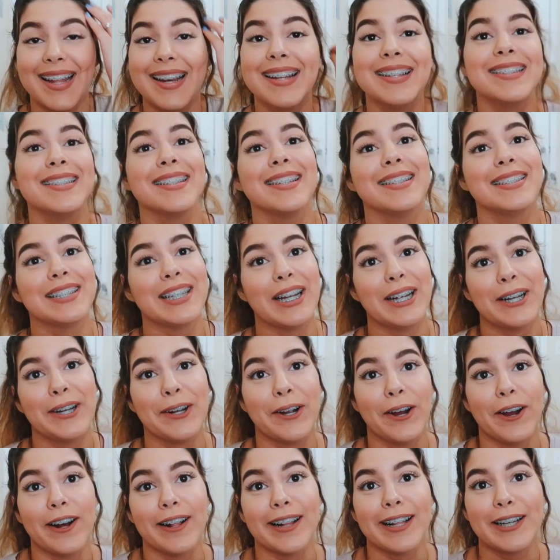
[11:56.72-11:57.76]
That is the entire
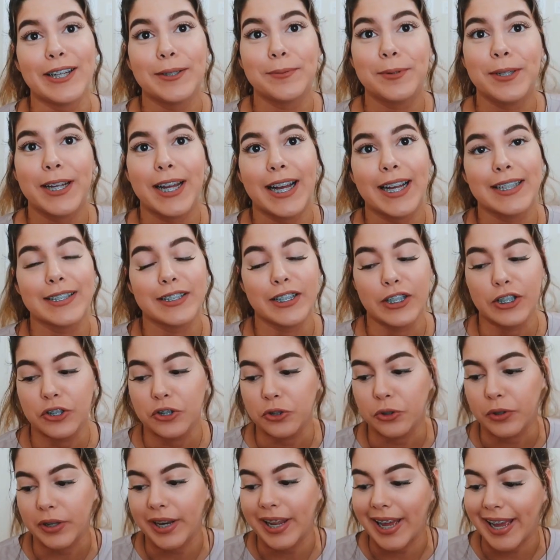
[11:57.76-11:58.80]
haul. I hope you guys
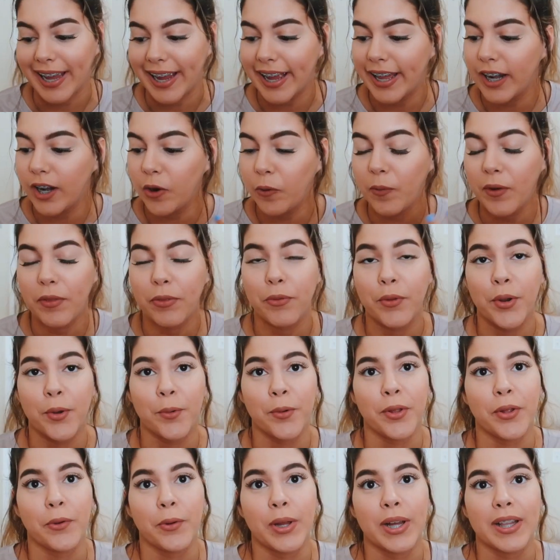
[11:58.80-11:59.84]
enjoyed it. I kind of went through it
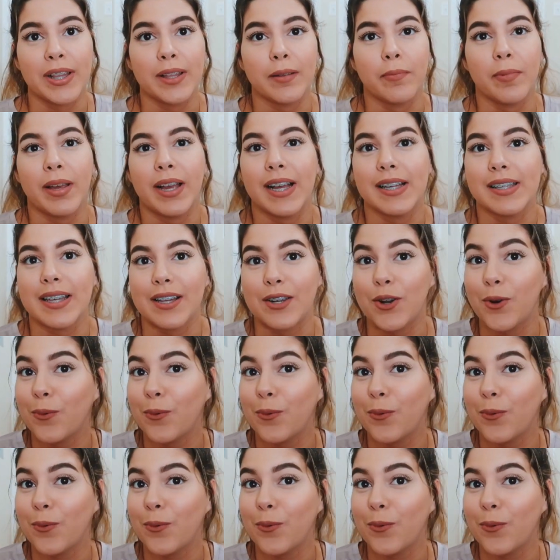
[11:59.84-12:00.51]
really quickly because I